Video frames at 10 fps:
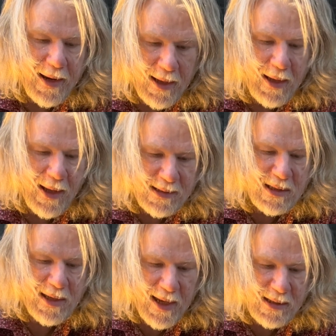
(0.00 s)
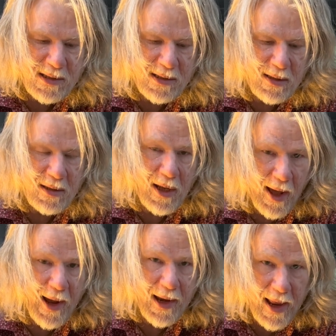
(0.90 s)
it has a taste that
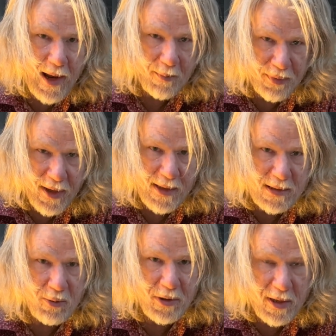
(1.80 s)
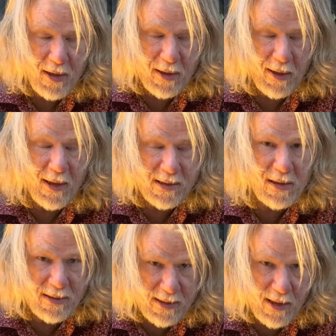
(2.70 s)
I can't place with anything. It's a
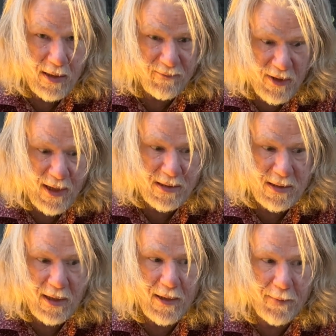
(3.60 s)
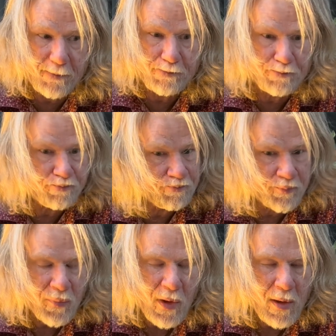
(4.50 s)
distinctive taste that,
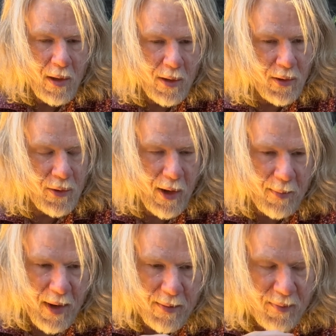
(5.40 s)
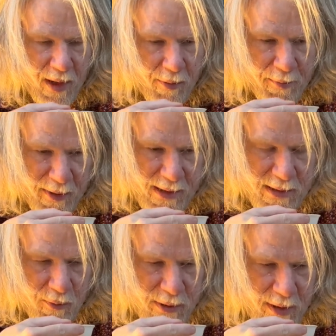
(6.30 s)
I might be able to
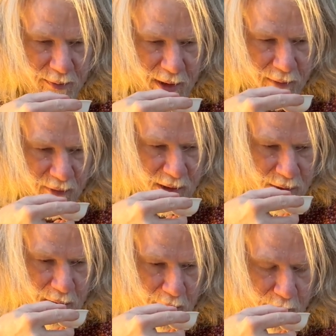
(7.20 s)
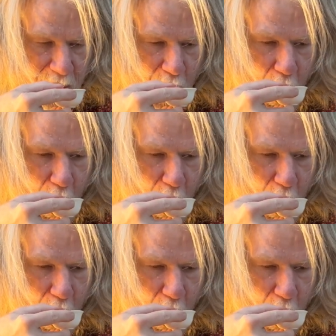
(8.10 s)
place it with something eventually here, but,